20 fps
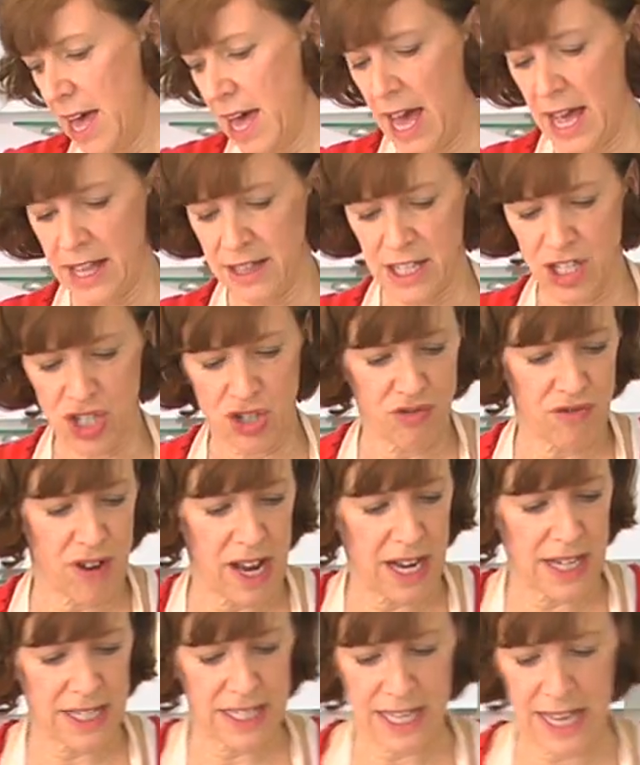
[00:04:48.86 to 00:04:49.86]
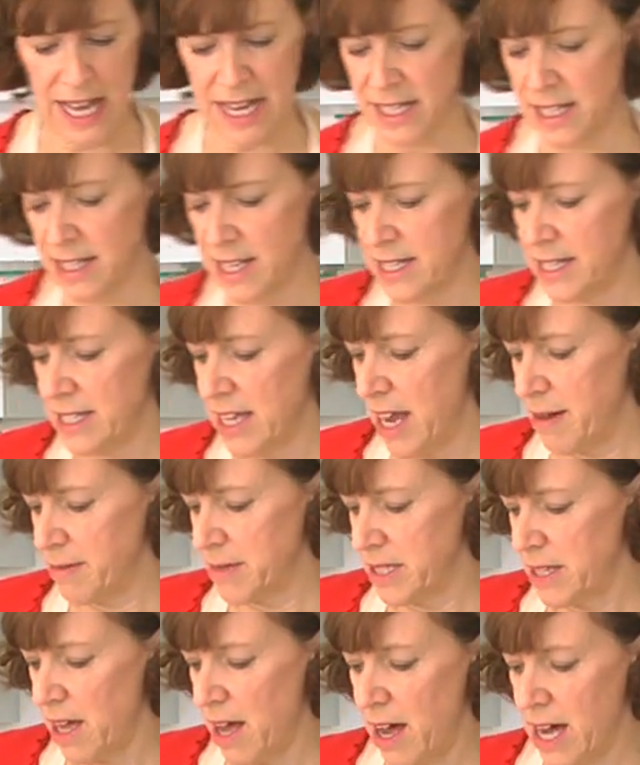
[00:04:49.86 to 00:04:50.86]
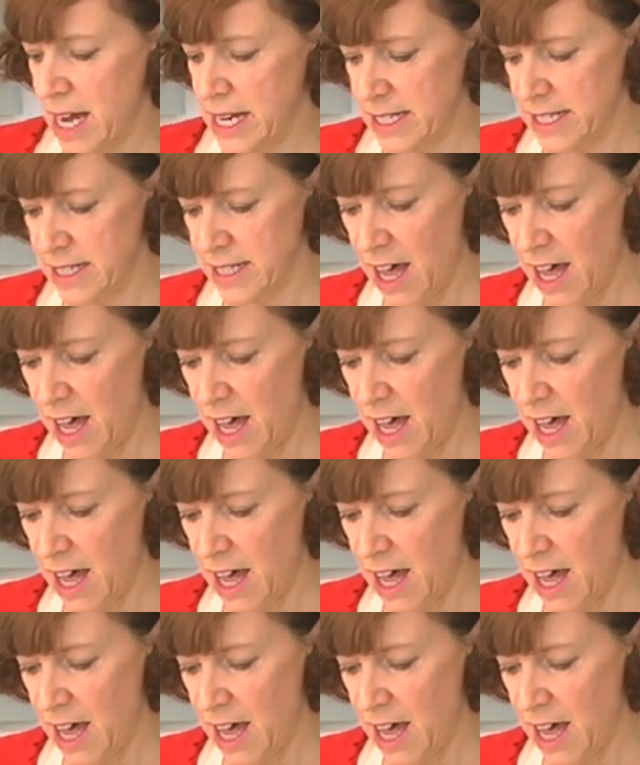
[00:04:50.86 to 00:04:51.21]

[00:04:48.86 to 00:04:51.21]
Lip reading: And the trick to getting the same size